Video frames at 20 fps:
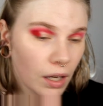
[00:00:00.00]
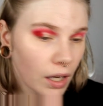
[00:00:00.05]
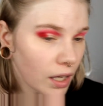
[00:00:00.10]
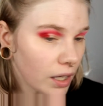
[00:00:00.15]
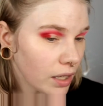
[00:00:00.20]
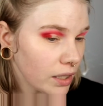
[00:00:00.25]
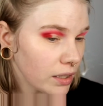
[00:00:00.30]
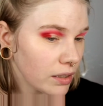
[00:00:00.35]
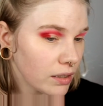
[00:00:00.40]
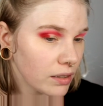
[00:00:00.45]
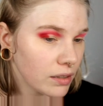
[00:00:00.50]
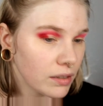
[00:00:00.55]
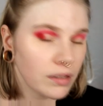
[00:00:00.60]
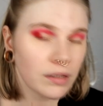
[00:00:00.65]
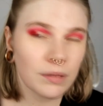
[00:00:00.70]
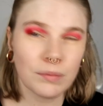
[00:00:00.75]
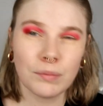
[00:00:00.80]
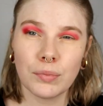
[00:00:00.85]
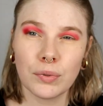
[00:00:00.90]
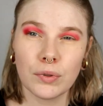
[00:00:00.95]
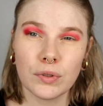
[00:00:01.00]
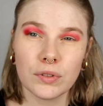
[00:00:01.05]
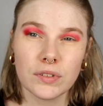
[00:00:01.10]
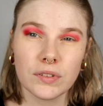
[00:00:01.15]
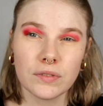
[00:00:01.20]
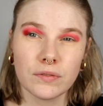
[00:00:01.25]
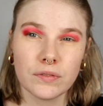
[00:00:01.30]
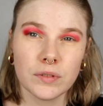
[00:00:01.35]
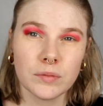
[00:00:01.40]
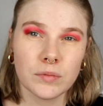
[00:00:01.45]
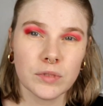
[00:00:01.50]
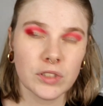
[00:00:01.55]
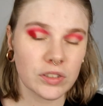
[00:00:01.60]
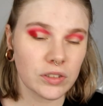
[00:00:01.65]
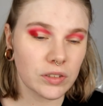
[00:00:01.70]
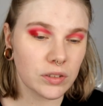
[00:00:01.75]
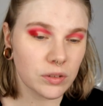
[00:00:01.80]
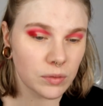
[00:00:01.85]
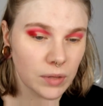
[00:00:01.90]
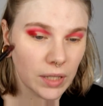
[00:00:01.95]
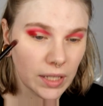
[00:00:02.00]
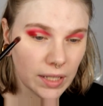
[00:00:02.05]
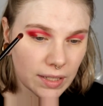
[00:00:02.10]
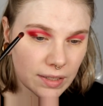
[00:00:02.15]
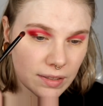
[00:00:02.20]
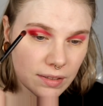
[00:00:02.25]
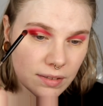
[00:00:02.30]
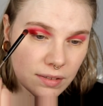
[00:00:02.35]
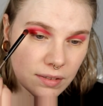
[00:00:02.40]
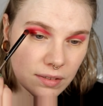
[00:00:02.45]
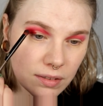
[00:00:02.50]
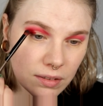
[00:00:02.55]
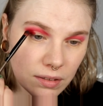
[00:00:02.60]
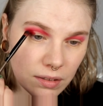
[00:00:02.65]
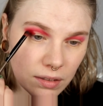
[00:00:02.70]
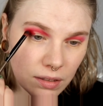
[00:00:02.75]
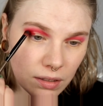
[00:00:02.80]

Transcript: I bought them from the US